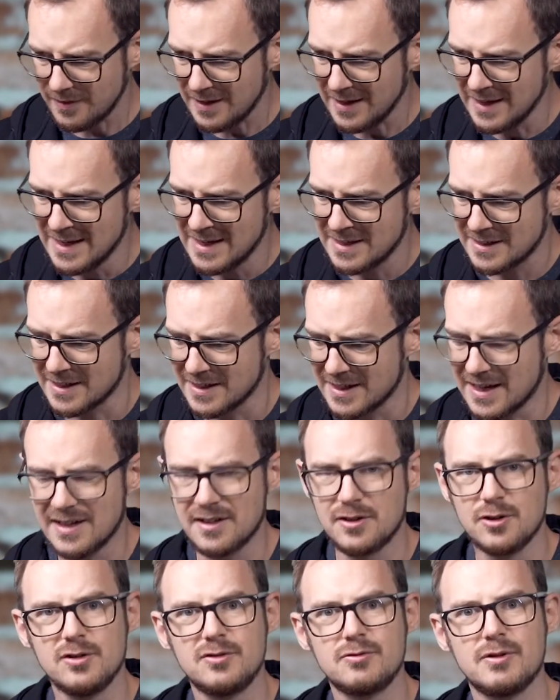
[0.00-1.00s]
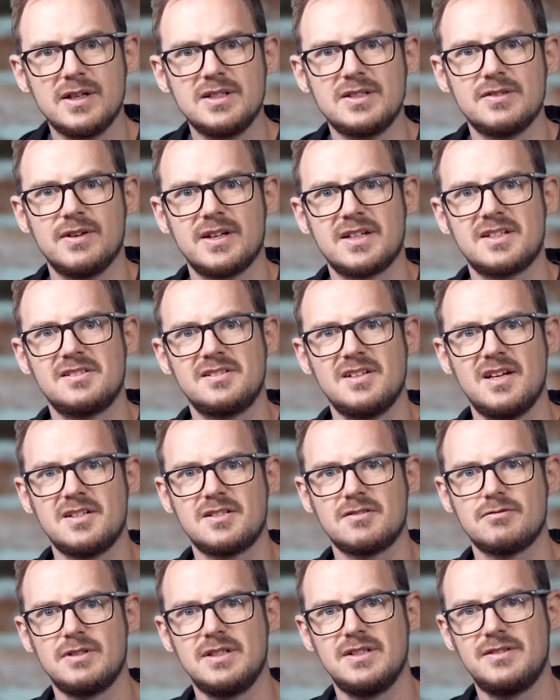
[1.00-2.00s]
You can get a good range of
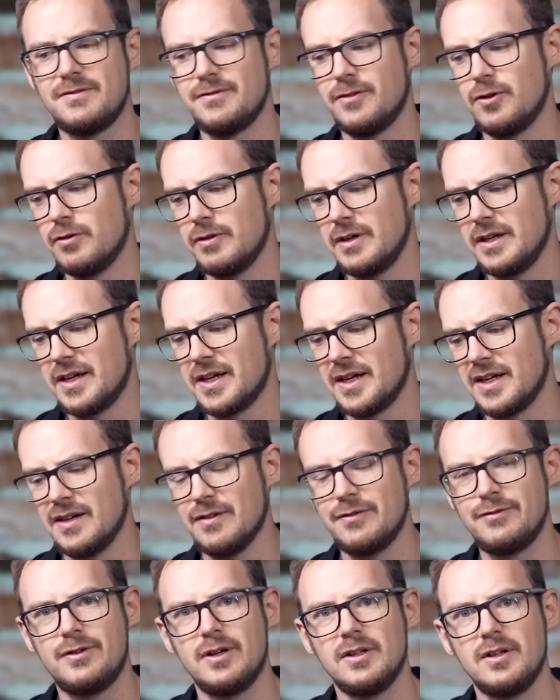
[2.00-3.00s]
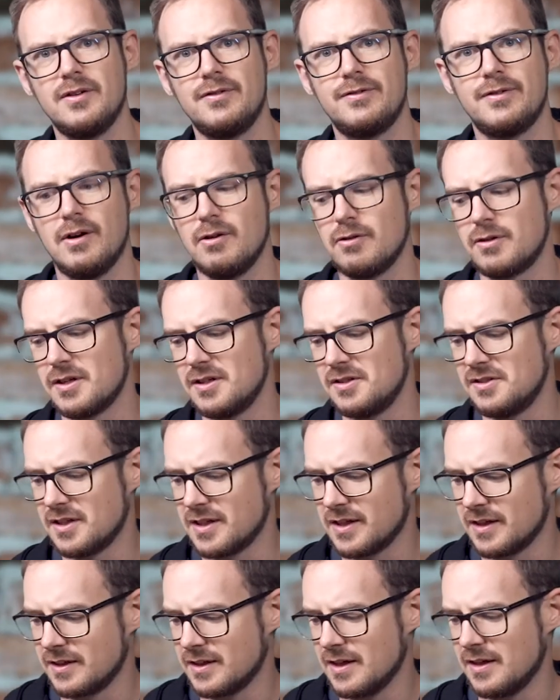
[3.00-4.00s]
accessories for it. You can get follow focus, you
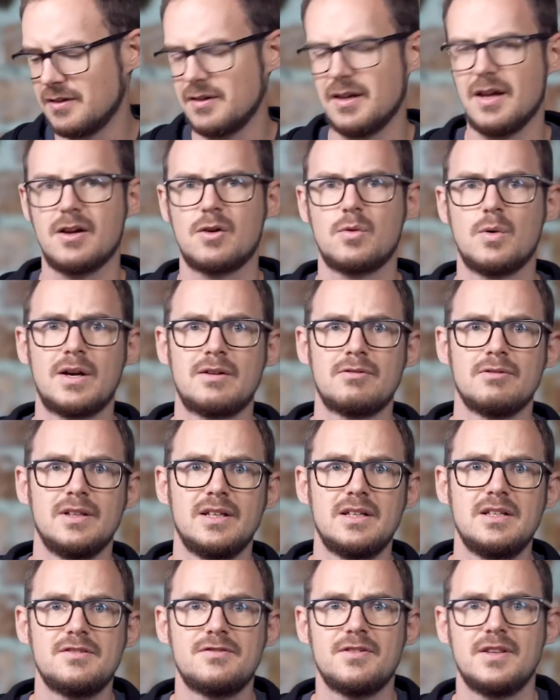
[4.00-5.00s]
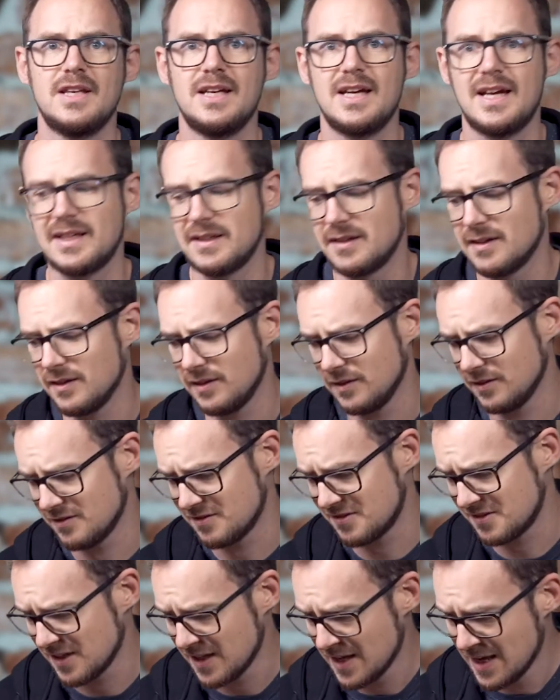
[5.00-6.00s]
can get a quick release for the
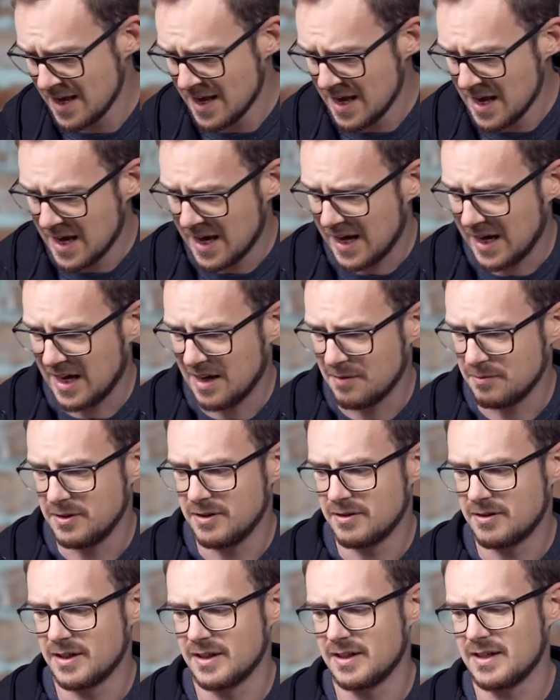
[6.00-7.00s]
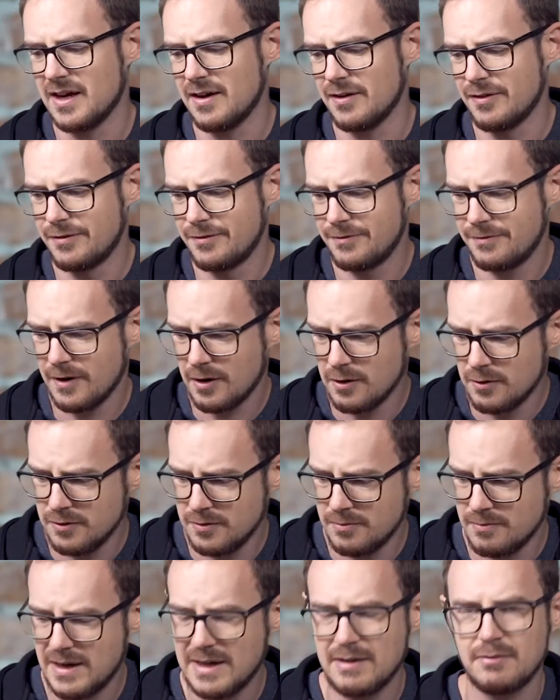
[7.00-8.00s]
handles, you can get a
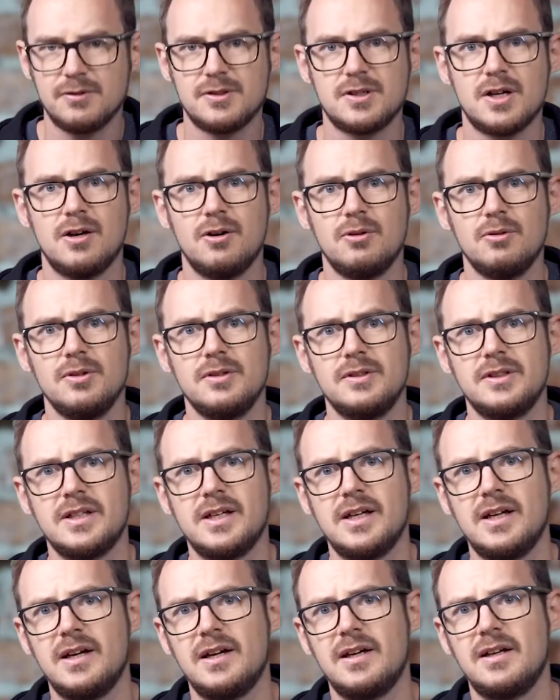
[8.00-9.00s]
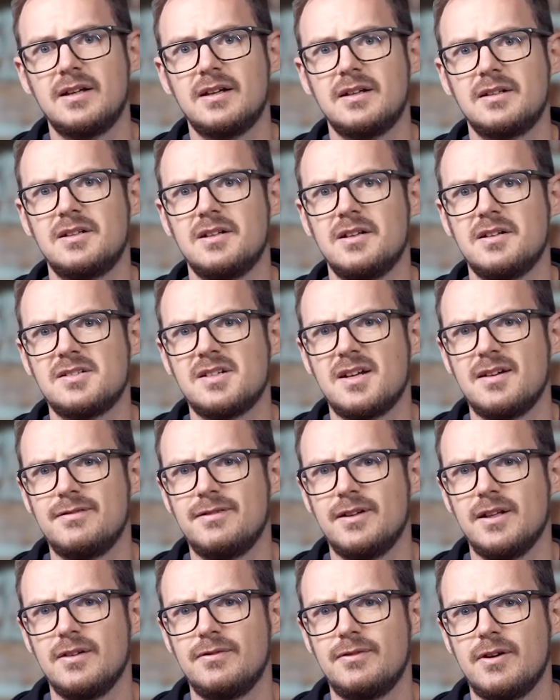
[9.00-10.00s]
phone mount holder, did I say
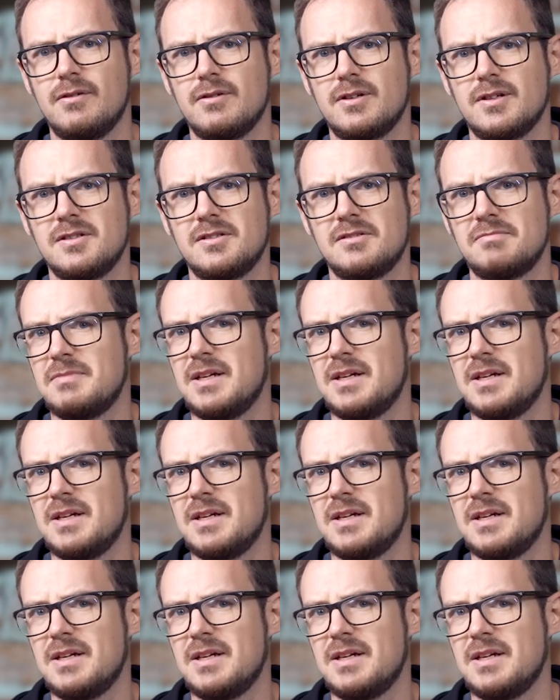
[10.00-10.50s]
follow focus?